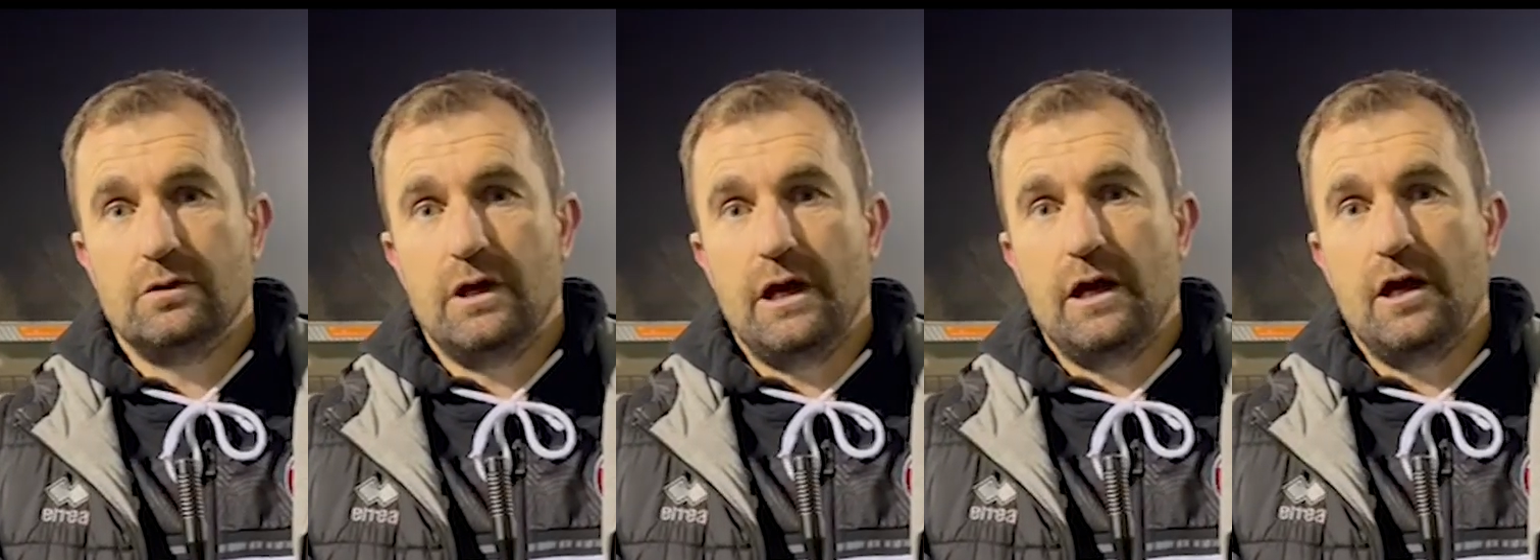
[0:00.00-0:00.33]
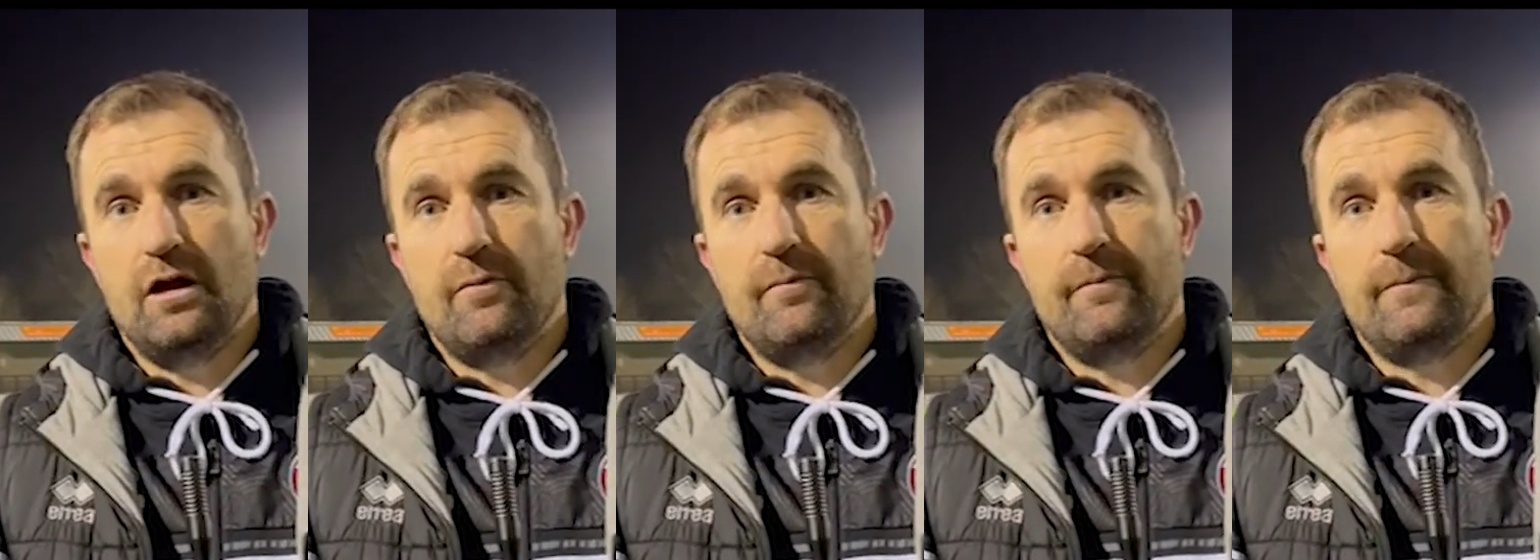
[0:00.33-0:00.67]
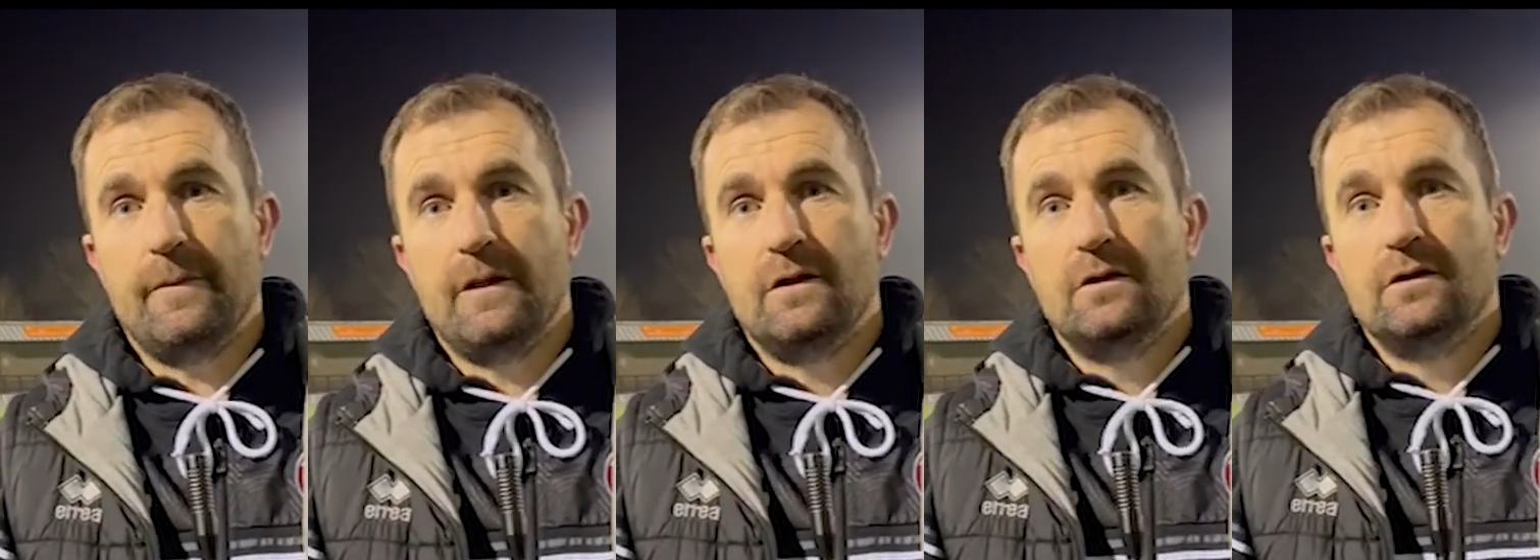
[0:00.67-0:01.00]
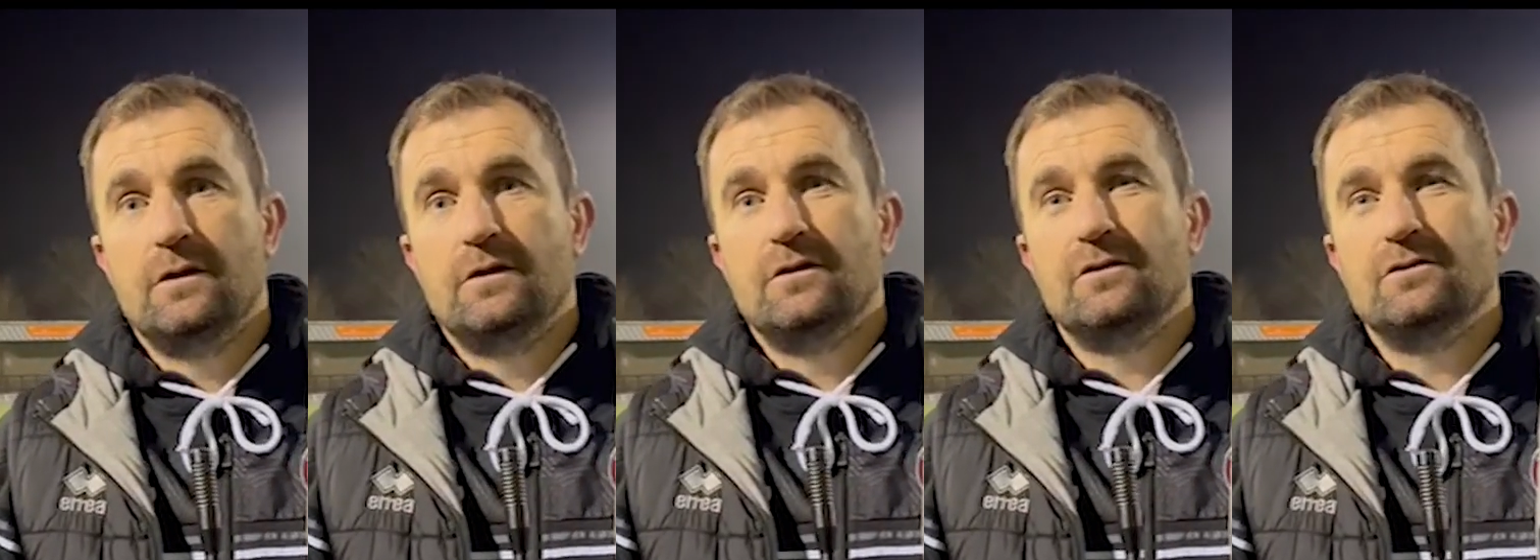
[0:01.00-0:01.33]
Um,
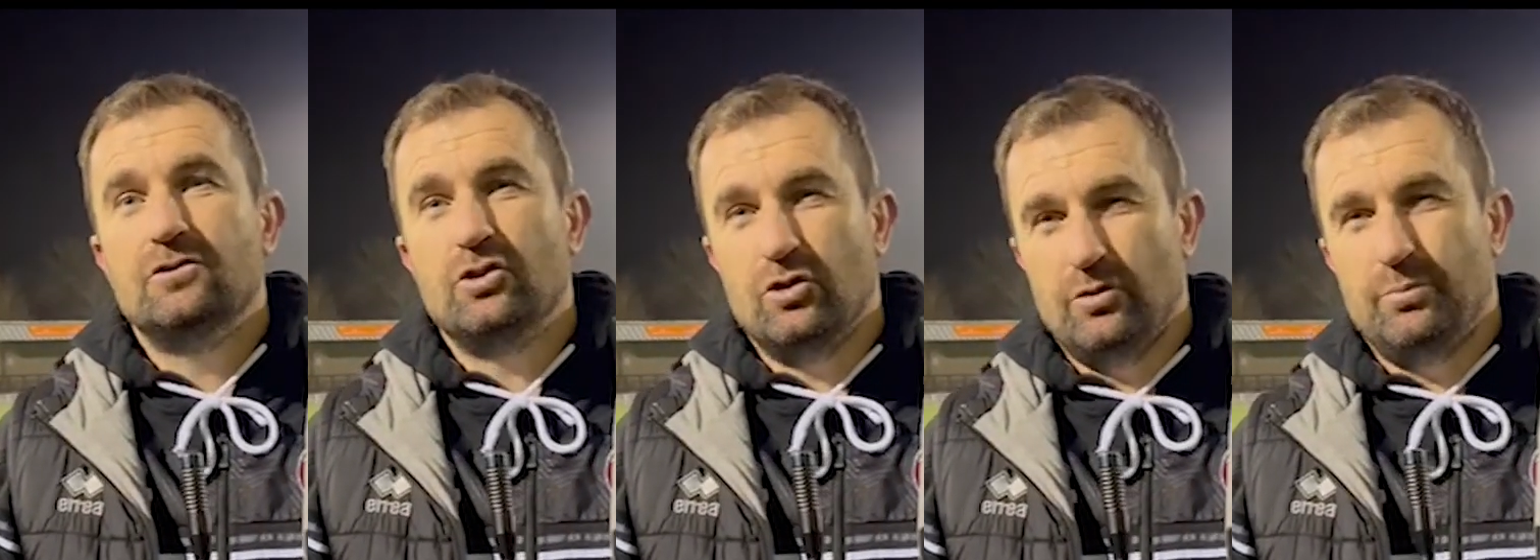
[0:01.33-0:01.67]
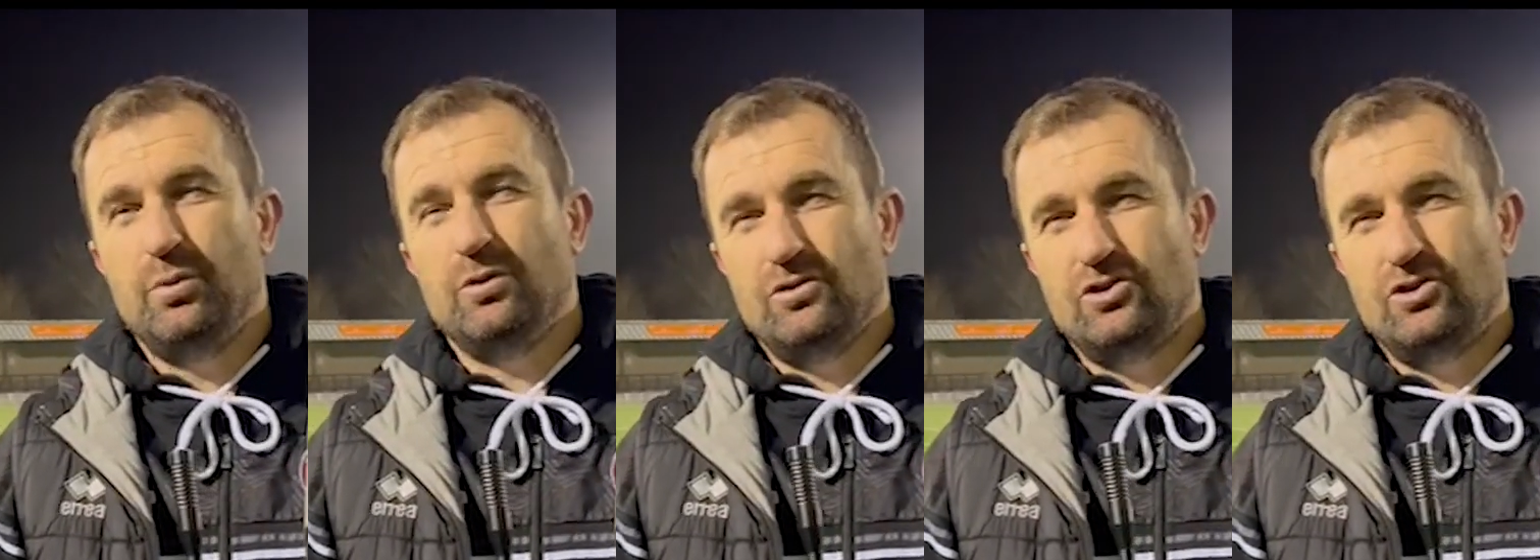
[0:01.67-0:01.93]
could have put,